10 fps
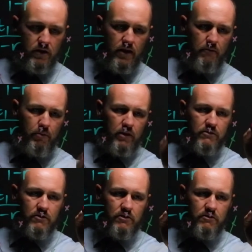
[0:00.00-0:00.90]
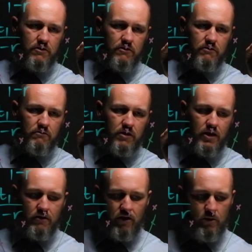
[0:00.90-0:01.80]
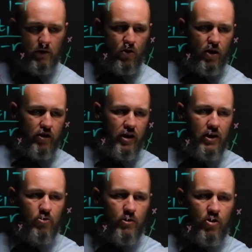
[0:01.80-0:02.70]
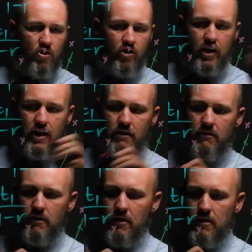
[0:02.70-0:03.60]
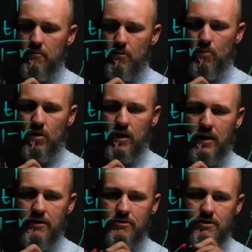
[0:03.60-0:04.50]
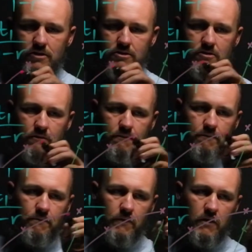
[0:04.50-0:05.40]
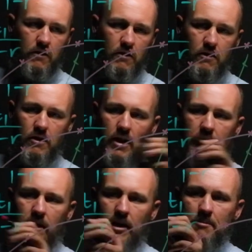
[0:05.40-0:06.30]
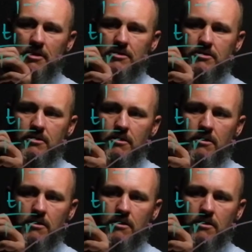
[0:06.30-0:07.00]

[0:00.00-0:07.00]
that plus this is here, a little bit higher again, a little bit higher again, but what I get is this, and it limits